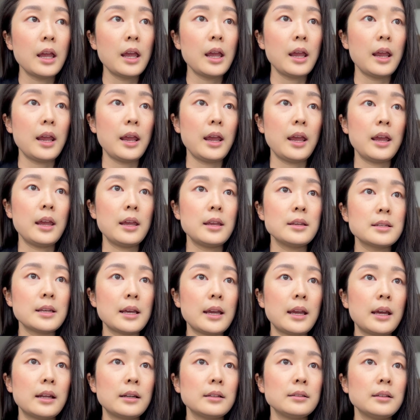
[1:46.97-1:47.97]
and I
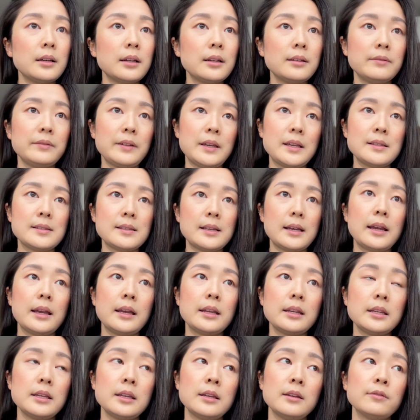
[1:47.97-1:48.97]
had a lot of
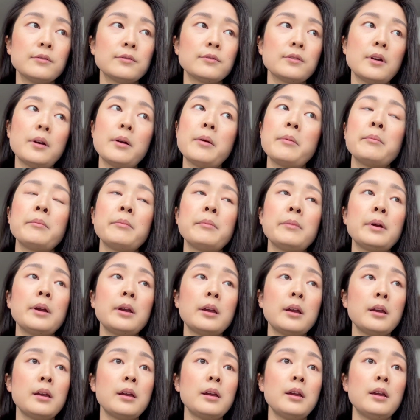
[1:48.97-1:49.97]
anxiety from
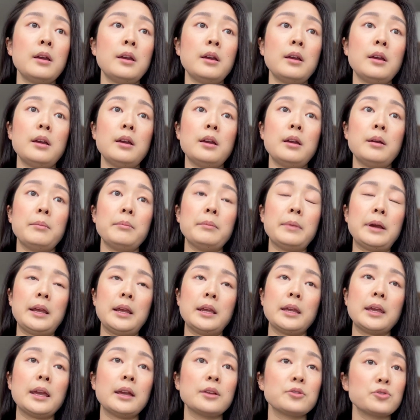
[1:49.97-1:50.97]
my
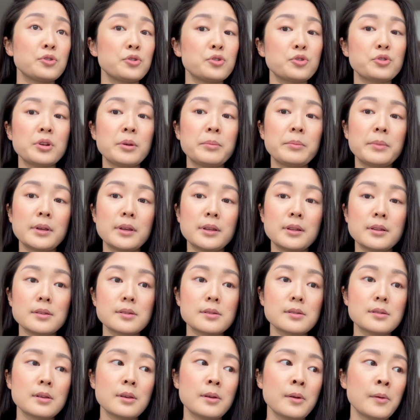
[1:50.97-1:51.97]
cancer
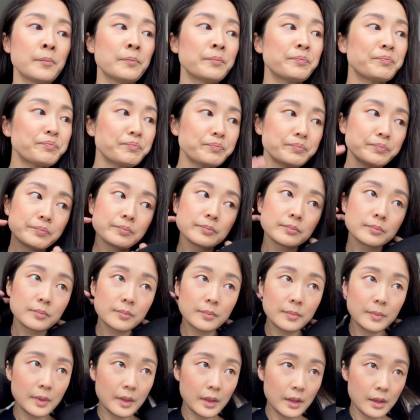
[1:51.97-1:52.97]
treatments.
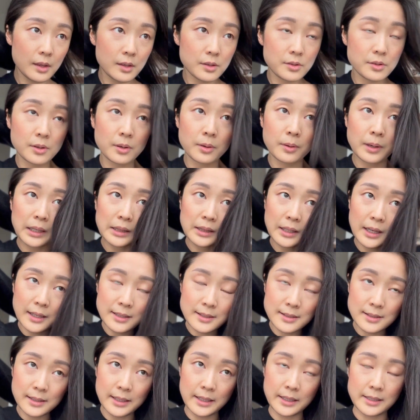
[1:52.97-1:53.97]
So I
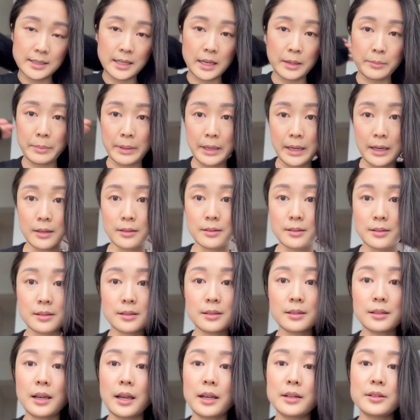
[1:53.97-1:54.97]
lost like 10 pounds.
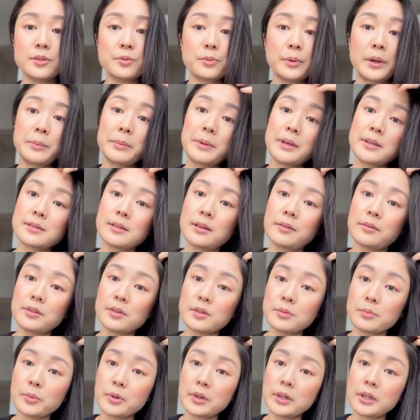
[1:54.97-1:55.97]
I just weighed myself this
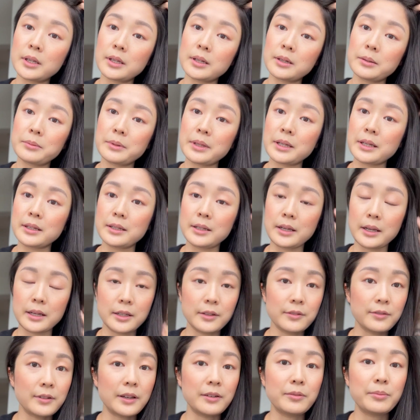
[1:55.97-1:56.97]
morning and I'm like
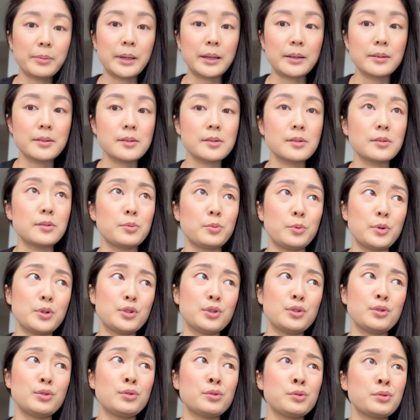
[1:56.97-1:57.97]
95 pounds, which
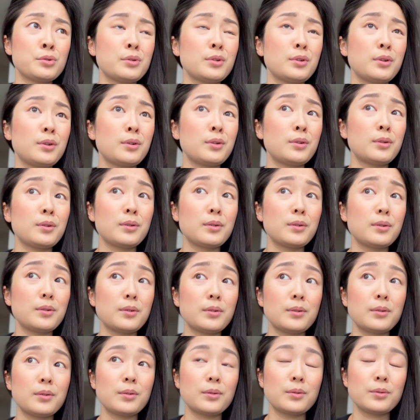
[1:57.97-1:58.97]
is
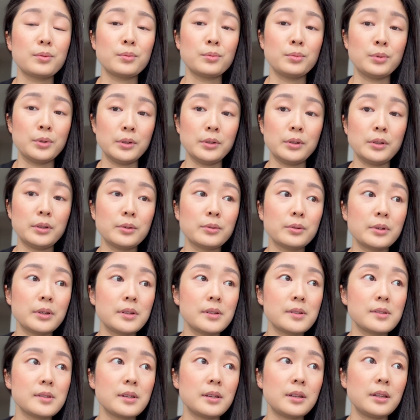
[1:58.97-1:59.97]
really
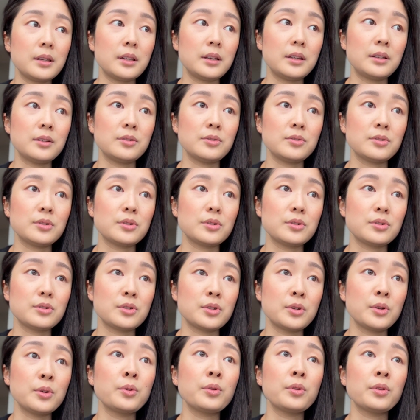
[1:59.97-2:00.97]
crazy and
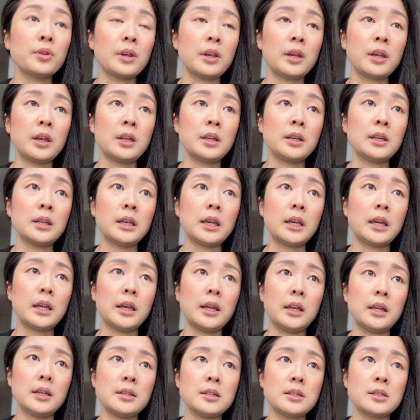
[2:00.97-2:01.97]
too thin,
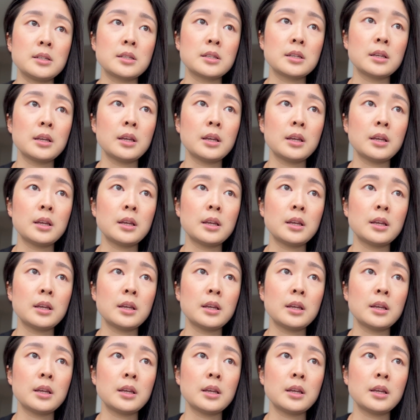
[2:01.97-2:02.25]
and